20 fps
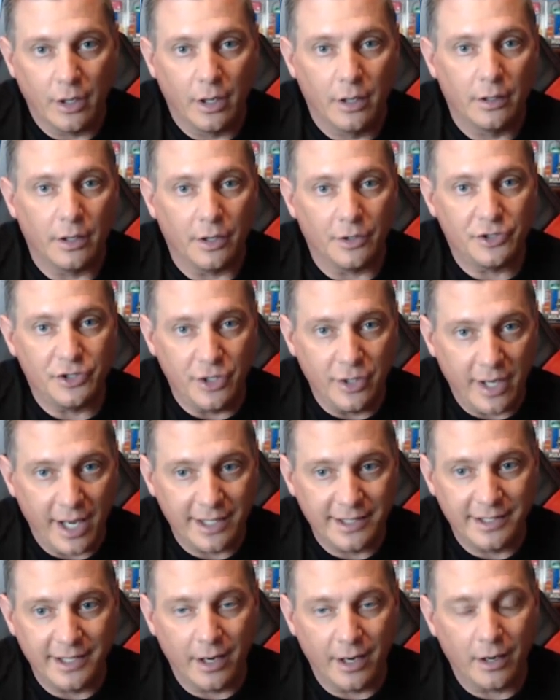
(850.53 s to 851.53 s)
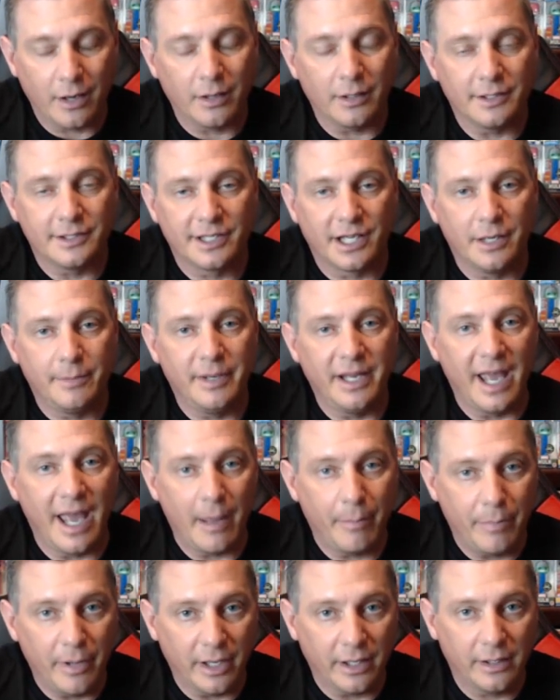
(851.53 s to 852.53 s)
I'll see you guys there. It's going to be
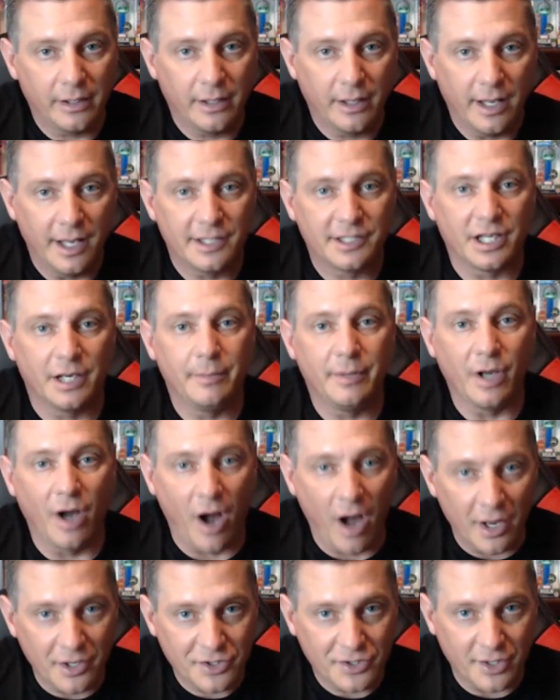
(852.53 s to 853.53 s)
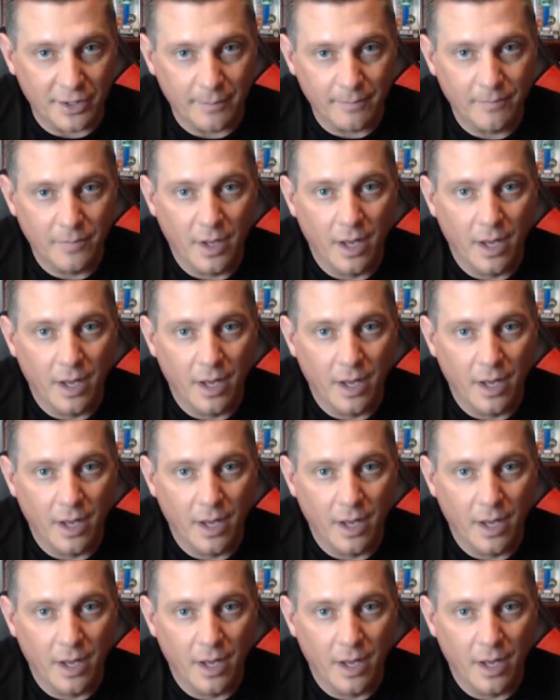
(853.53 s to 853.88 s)
epic. It's going to be awesome.